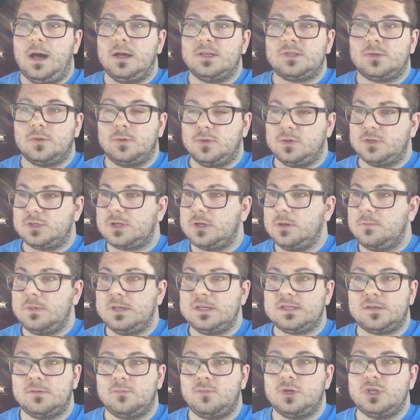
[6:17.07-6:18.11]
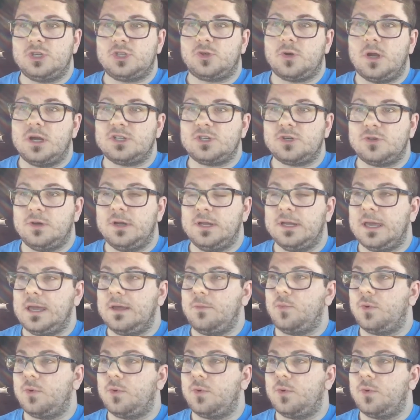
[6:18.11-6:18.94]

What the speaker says: So there's going to be some restructuring,